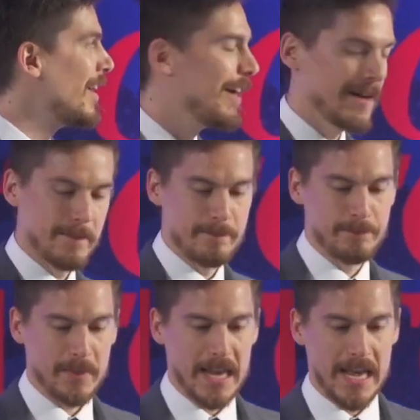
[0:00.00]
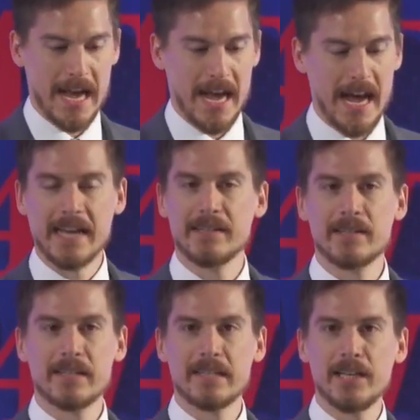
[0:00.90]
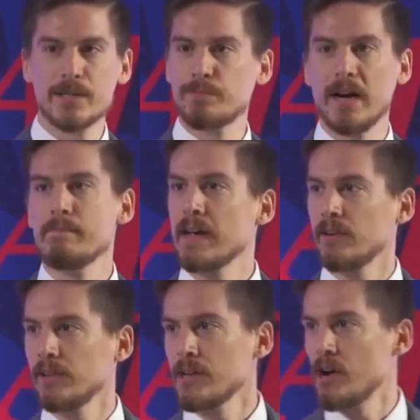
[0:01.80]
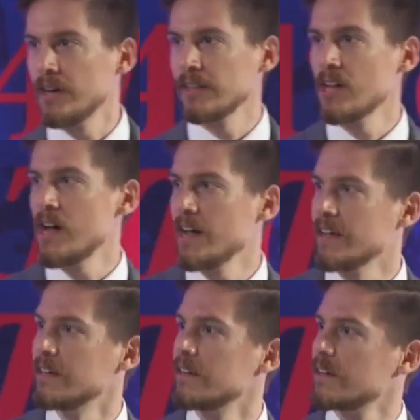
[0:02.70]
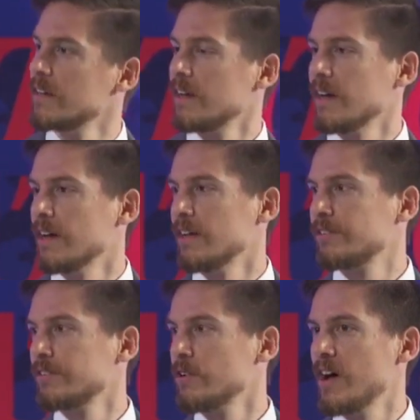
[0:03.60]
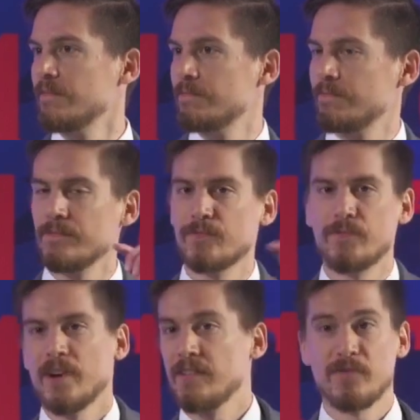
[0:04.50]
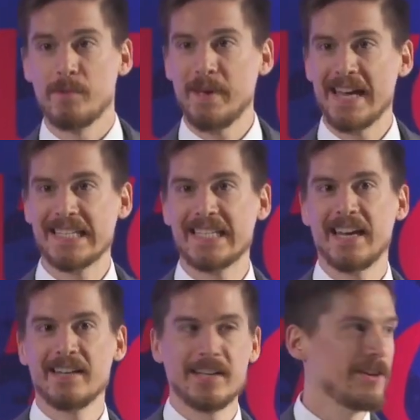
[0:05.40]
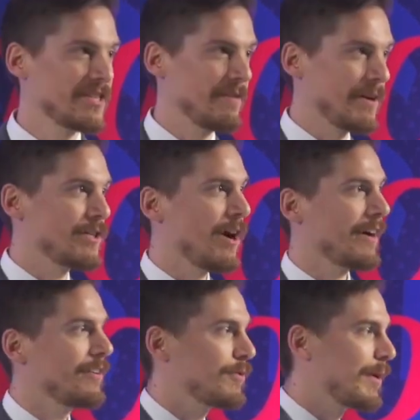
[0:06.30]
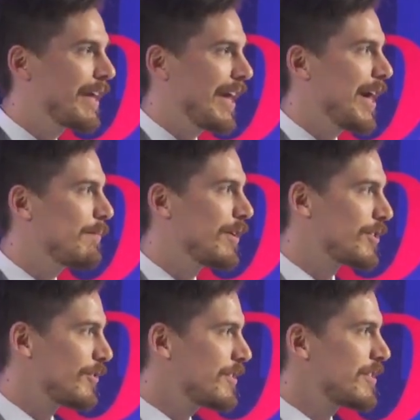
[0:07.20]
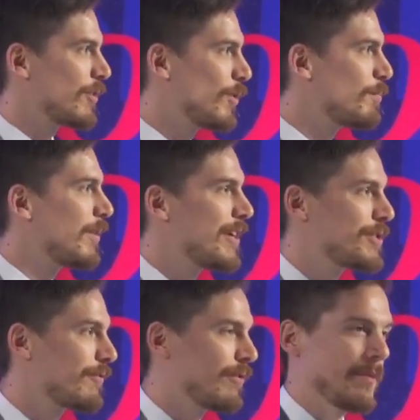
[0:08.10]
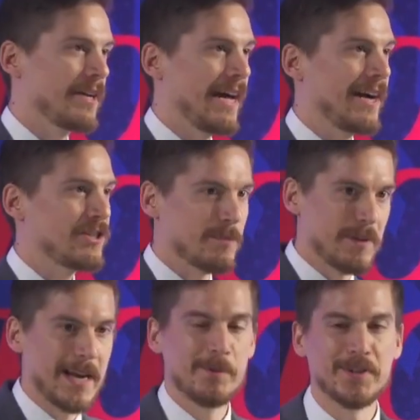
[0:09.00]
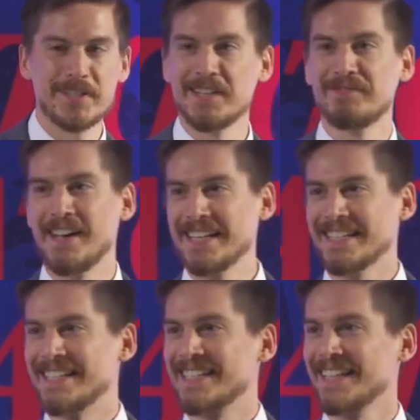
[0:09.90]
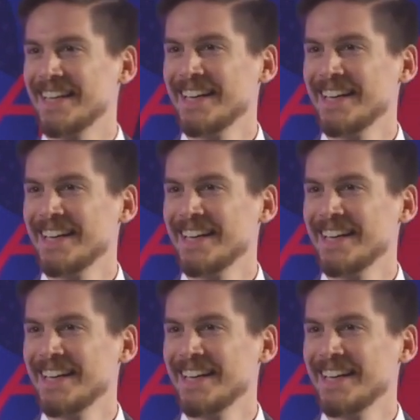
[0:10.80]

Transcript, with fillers: I teach primarily online, so for the past 10 years I've been talking to a camera, so this is a real pleasure for me to actually be able to see faces.